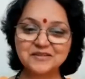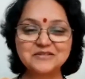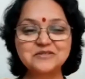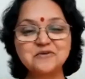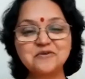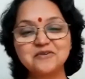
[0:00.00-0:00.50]

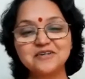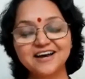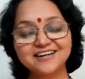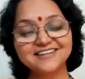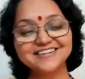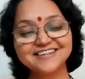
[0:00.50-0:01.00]
So
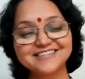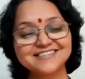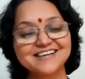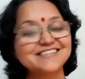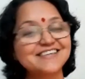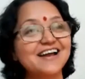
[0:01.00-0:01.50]
Narada
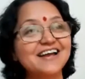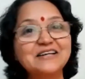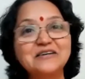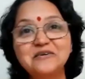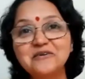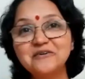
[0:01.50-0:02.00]
says, I
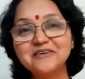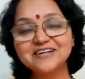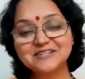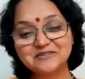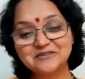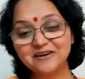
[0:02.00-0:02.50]
know
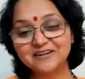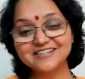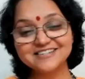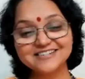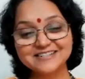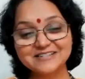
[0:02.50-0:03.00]

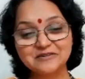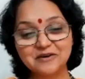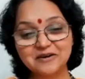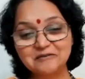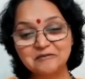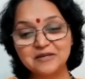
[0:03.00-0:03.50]
astrology,
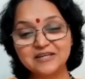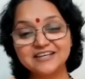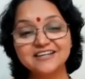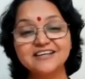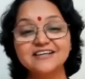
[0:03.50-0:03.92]
astronomy.